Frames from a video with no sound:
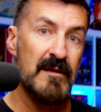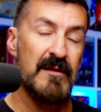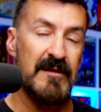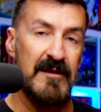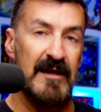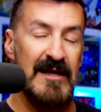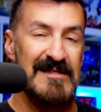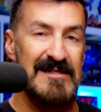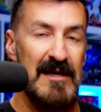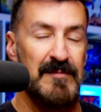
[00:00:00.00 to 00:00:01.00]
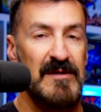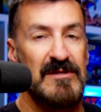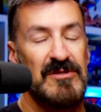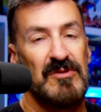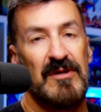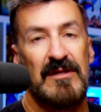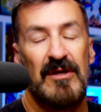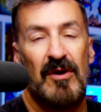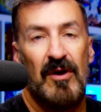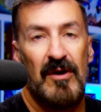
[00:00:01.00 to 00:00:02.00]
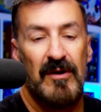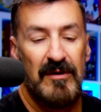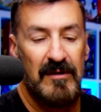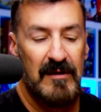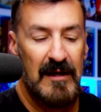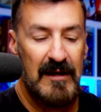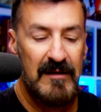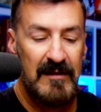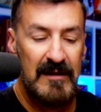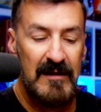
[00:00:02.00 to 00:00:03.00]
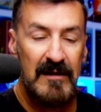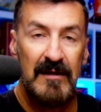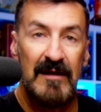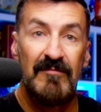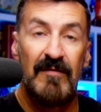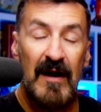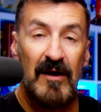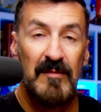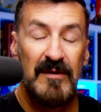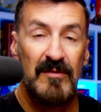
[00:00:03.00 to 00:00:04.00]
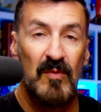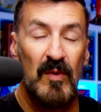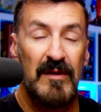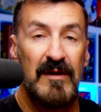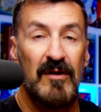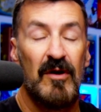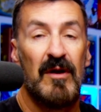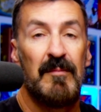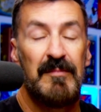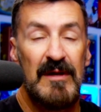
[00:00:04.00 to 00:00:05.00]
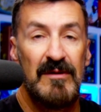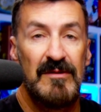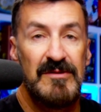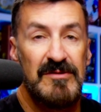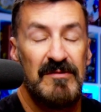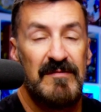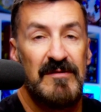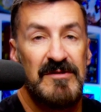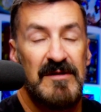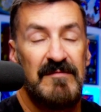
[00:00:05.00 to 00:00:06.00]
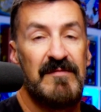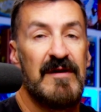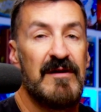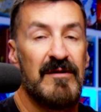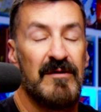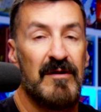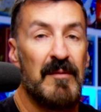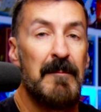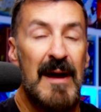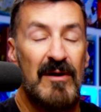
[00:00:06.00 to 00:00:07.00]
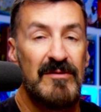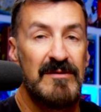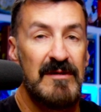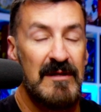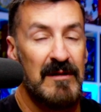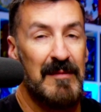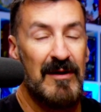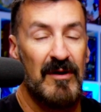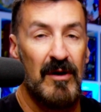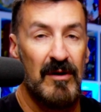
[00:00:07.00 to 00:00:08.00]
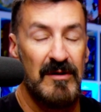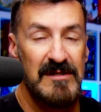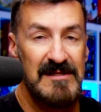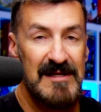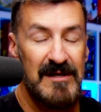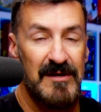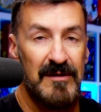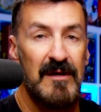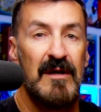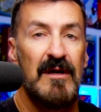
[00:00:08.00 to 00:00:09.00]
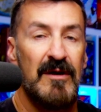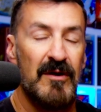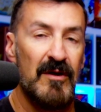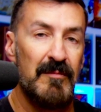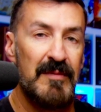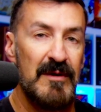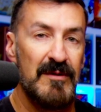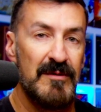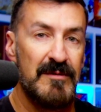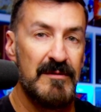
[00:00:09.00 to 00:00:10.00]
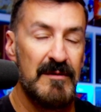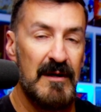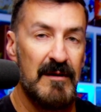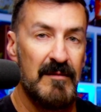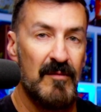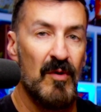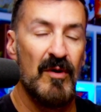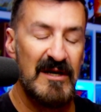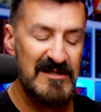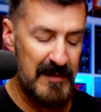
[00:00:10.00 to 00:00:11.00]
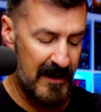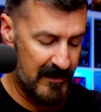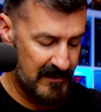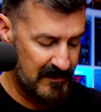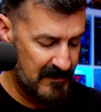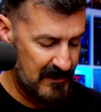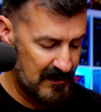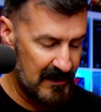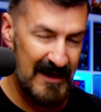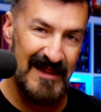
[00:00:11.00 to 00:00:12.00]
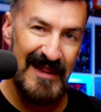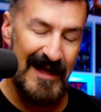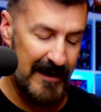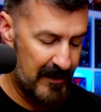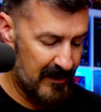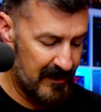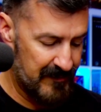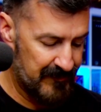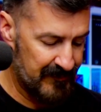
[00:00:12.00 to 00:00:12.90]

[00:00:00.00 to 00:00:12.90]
the next step is you look at the card and the environment where they're going to build. So if there's an invader on a mountain and the mountain card is there, you're going to build or expand in that area.